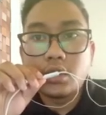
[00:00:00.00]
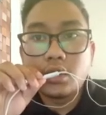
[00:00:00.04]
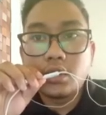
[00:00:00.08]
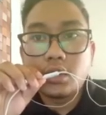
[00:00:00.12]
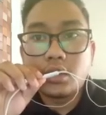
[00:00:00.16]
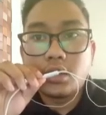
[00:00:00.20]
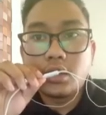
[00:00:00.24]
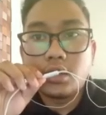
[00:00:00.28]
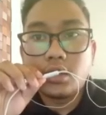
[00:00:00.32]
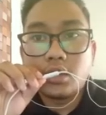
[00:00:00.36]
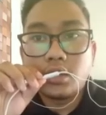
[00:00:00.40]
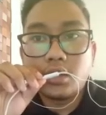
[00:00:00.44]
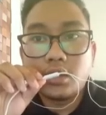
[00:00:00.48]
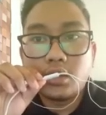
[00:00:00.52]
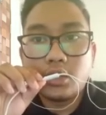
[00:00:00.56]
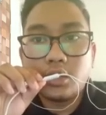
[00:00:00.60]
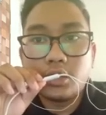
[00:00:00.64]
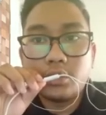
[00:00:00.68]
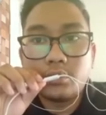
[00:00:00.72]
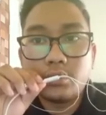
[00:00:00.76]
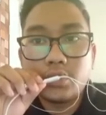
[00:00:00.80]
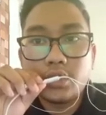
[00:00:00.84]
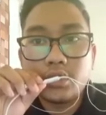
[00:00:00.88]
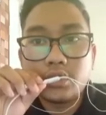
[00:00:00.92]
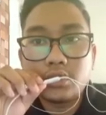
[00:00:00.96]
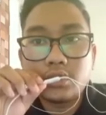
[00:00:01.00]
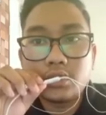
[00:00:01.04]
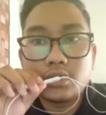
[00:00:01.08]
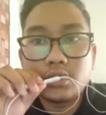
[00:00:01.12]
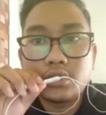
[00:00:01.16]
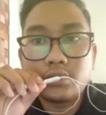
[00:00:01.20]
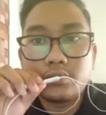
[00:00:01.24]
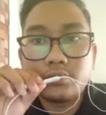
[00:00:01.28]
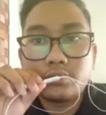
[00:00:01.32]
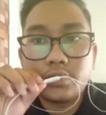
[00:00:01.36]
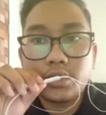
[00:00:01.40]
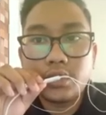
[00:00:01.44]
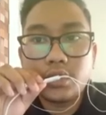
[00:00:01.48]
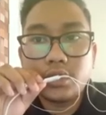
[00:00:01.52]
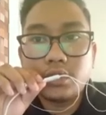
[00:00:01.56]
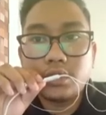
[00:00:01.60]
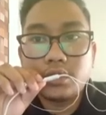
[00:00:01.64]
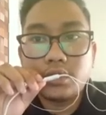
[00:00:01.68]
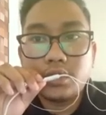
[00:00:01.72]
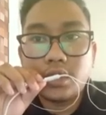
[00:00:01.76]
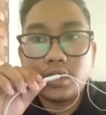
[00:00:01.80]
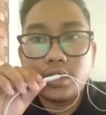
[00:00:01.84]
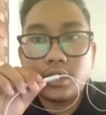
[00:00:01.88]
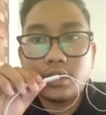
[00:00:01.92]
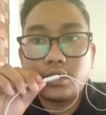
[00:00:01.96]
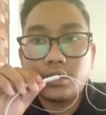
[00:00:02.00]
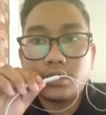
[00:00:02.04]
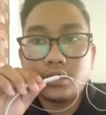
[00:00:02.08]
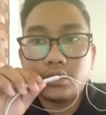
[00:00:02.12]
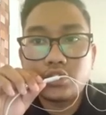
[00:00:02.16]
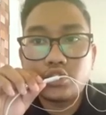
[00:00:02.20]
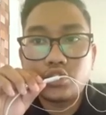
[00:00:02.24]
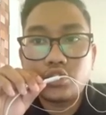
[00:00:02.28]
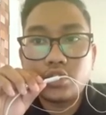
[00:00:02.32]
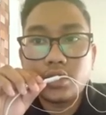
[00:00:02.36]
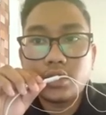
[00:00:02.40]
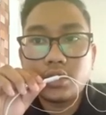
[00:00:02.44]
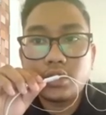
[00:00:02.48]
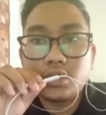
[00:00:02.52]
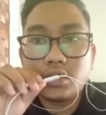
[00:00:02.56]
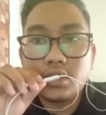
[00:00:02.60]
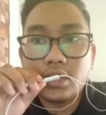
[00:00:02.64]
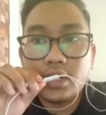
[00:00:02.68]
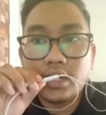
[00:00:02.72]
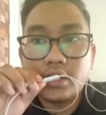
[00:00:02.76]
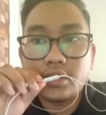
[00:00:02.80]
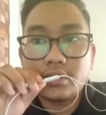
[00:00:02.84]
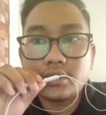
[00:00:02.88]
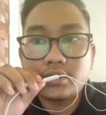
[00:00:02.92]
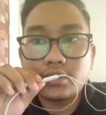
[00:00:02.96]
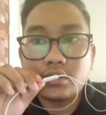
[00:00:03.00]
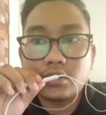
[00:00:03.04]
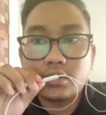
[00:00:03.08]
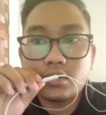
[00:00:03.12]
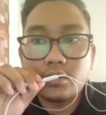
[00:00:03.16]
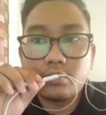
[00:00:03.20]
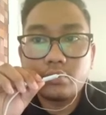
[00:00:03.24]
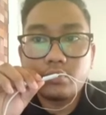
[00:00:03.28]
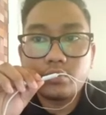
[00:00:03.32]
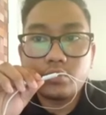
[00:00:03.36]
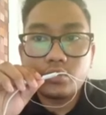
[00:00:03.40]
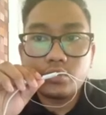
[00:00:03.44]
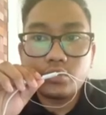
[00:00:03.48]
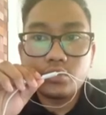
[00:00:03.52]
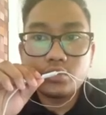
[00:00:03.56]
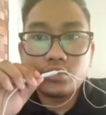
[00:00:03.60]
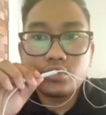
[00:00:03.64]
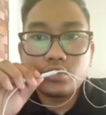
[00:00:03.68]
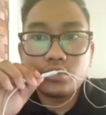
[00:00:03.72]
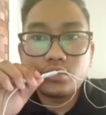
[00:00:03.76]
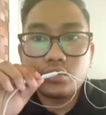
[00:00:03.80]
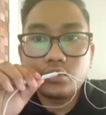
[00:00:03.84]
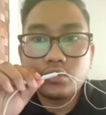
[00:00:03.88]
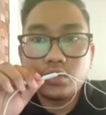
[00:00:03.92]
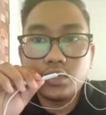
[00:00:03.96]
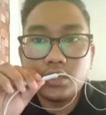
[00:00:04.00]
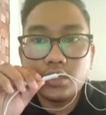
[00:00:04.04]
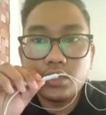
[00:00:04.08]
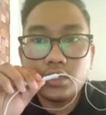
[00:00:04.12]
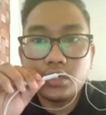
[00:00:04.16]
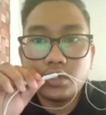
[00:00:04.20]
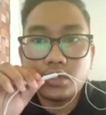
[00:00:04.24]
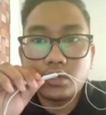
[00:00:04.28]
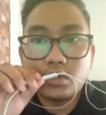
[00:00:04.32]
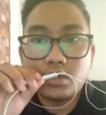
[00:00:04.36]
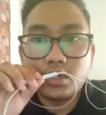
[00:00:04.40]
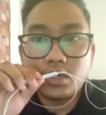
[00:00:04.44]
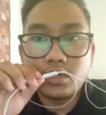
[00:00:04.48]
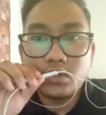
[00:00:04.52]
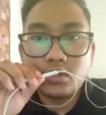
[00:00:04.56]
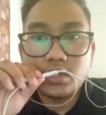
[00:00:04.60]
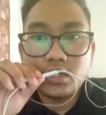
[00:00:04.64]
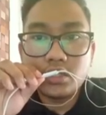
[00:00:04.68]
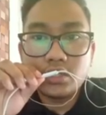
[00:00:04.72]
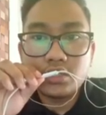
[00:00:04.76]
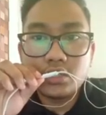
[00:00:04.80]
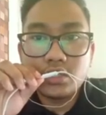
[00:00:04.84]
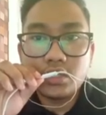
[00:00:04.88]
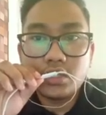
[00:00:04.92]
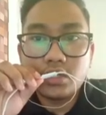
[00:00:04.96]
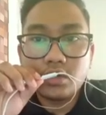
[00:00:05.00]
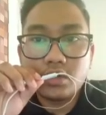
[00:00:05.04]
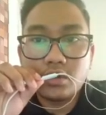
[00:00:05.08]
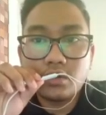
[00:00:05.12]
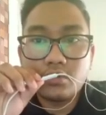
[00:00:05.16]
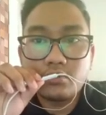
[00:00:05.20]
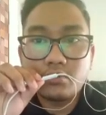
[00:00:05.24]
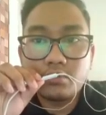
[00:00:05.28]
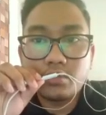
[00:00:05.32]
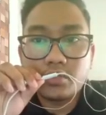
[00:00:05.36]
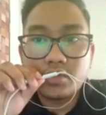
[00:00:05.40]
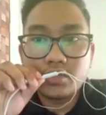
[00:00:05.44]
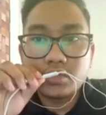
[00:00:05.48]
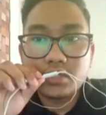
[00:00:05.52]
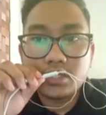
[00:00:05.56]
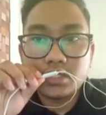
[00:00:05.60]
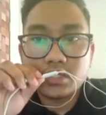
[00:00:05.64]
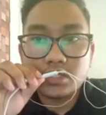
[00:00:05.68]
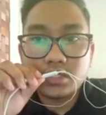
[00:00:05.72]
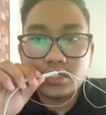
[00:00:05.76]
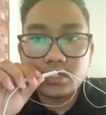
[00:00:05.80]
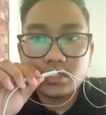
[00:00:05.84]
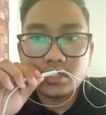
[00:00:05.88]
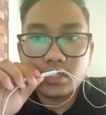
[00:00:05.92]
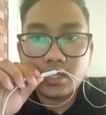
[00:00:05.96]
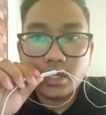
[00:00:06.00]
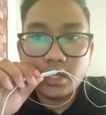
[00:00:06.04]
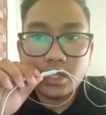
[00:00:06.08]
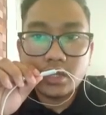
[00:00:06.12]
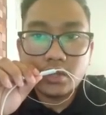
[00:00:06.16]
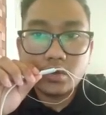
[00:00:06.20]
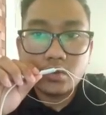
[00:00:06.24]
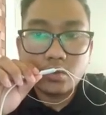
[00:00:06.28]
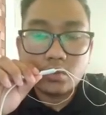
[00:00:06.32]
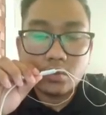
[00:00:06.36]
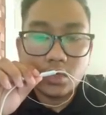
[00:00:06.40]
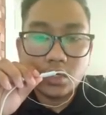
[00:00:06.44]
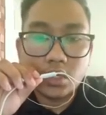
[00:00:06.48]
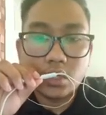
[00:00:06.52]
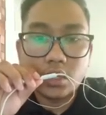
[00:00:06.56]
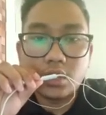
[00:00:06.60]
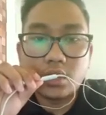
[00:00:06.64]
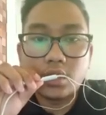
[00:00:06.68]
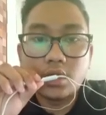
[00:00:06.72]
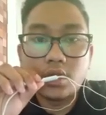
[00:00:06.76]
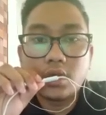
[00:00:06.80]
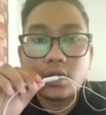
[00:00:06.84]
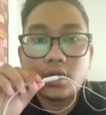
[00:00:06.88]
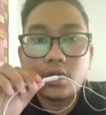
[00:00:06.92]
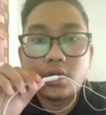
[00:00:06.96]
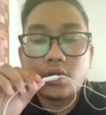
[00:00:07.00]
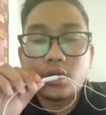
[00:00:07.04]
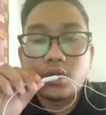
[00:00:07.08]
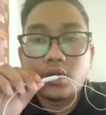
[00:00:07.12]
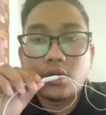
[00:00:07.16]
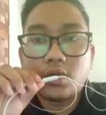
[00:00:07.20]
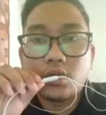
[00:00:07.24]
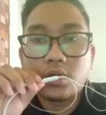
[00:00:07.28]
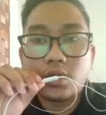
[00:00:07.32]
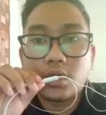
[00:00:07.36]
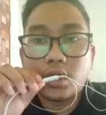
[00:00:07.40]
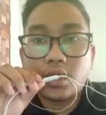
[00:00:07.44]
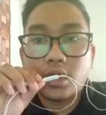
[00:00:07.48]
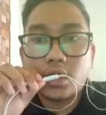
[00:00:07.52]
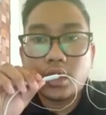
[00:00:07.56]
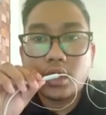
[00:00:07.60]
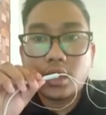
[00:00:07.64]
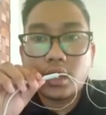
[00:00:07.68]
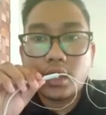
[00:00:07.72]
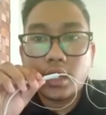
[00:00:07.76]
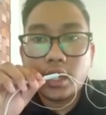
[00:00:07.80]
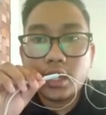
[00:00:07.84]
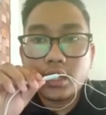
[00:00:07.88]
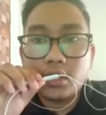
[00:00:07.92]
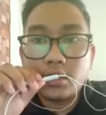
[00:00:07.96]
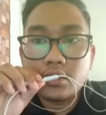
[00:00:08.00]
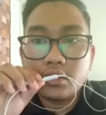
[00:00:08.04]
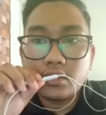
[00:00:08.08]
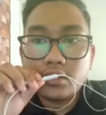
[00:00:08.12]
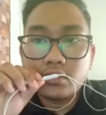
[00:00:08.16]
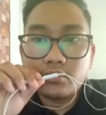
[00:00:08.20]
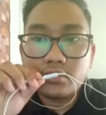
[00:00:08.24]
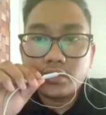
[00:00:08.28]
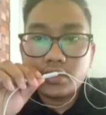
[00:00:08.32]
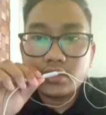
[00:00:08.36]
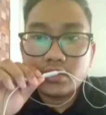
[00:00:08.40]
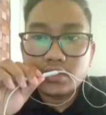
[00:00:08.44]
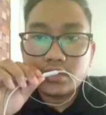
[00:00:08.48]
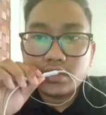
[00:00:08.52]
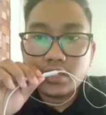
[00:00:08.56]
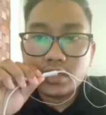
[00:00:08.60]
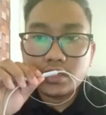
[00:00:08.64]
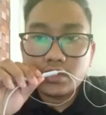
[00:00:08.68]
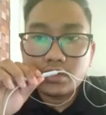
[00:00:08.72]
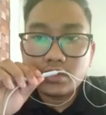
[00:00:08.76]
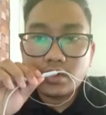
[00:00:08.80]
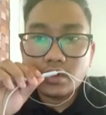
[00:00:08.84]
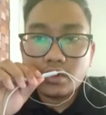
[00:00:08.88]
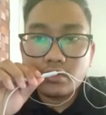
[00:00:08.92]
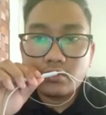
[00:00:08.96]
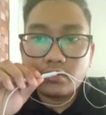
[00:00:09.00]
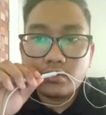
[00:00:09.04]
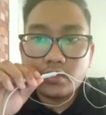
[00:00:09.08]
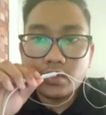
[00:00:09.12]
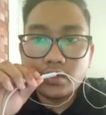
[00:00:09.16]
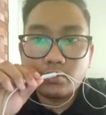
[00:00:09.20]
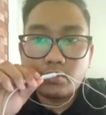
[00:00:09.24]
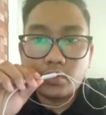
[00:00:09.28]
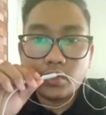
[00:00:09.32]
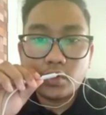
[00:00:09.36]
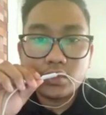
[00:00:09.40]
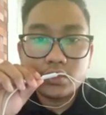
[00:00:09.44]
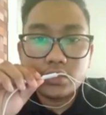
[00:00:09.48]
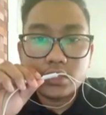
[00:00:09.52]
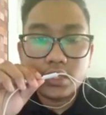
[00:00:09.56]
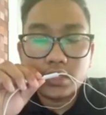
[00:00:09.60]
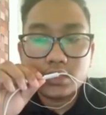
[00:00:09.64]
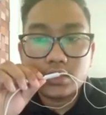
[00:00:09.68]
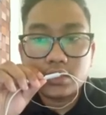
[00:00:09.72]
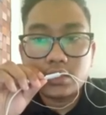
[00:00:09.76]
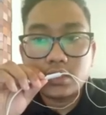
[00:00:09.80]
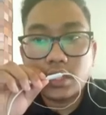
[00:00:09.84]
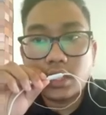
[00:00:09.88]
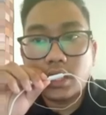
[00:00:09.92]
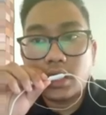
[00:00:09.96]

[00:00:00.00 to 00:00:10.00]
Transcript: method mean that a standardized approach to the calculation of processor cannot work. Okay, at the different stage of the process,